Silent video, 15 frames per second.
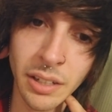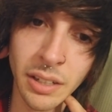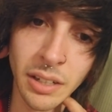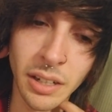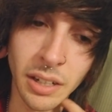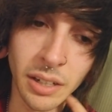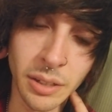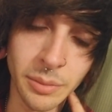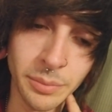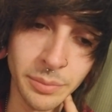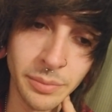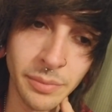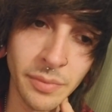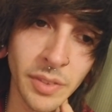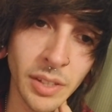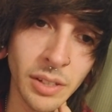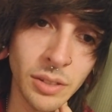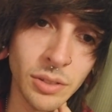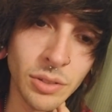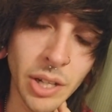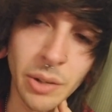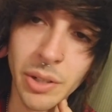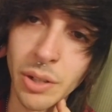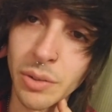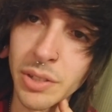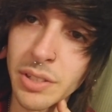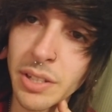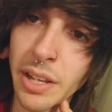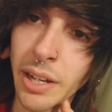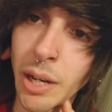So I would
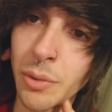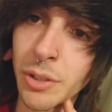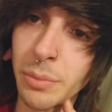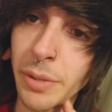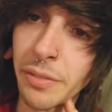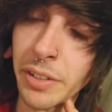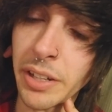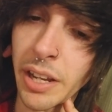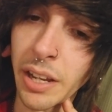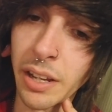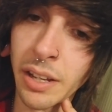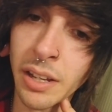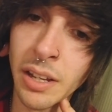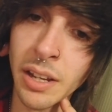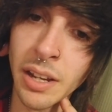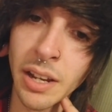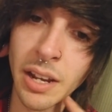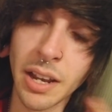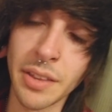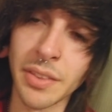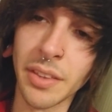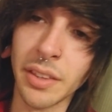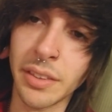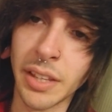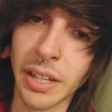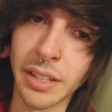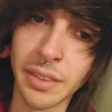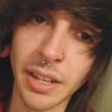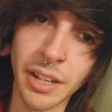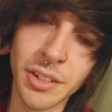always hang out with them every day, and then
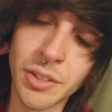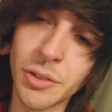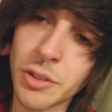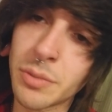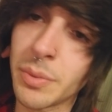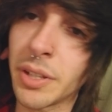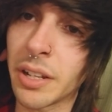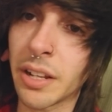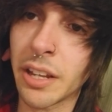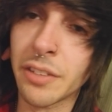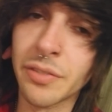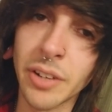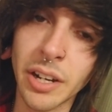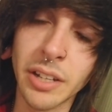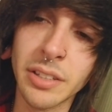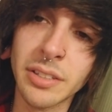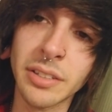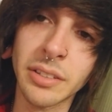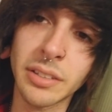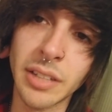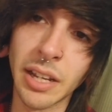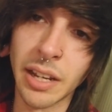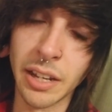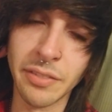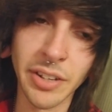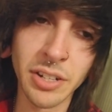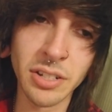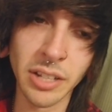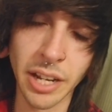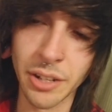like they introduced me to their friends, and
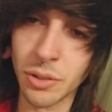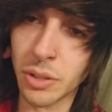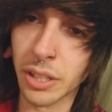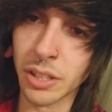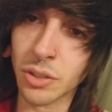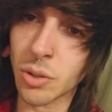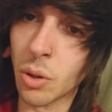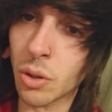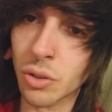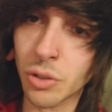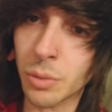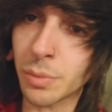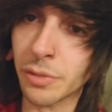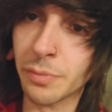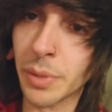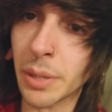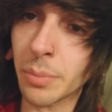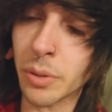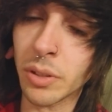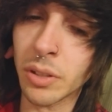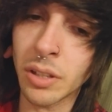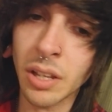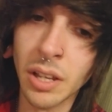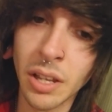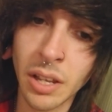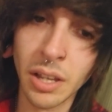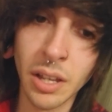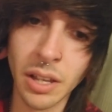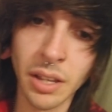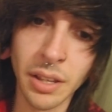eventually I knew like this whole group of people
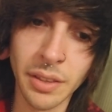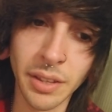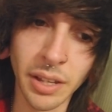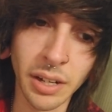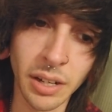that